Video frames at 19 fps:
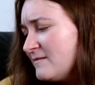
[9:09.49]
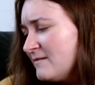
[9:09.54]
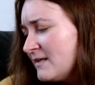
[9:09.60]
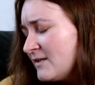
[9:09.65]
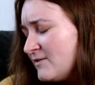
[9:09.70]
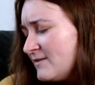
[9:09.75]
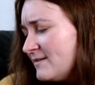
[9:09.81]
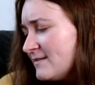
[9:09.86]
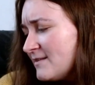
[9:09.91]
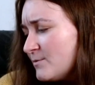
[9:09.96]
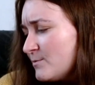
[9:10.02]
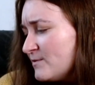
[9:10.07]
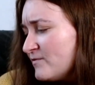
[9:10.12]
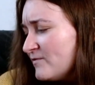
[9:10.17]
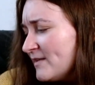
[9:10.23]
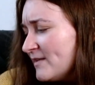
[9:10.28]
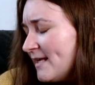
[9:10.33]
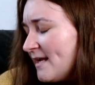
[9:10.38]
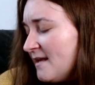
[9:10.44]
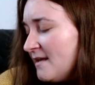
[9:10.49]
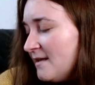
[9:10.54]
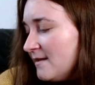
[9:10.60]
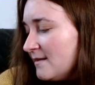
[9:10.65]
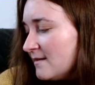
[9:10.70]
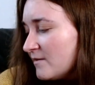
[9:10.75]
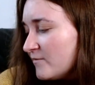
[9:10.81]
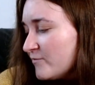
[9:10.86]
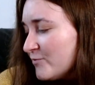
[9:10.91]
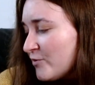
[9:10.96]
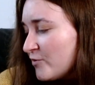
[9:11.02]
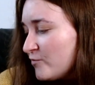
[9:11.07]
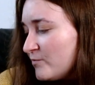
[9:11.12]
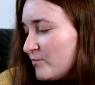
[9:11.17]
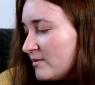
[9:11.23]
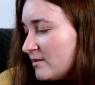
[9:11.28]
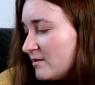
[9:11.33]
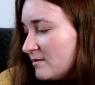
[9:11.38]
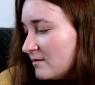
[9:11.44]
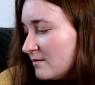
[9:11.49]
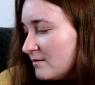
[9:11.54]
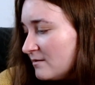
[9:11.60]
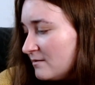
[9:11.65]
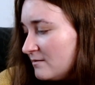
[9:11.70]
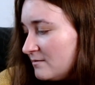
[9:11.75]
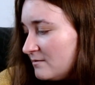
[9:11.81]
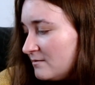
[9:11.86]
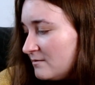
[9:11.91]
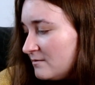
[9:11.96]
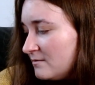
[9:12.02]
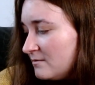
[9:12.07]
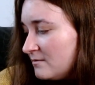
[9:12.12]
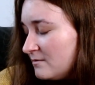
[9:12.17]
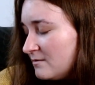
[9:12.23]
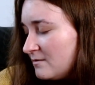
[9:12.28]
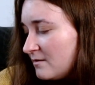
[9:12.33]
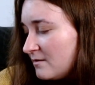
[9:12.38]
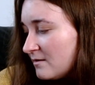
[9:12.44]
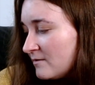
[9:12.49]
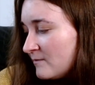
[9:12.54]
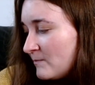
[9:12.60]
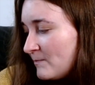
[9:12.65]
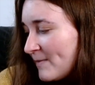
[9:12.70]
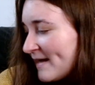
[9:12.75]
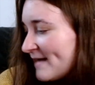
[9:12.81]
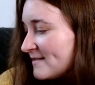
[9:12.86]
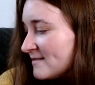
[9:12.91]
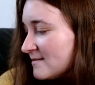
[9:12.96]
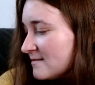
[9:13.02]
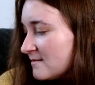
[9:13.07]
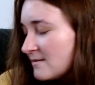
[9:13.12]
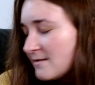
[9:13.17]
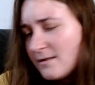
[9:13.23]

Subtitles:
I don't think there was really anything wrong with the pattern.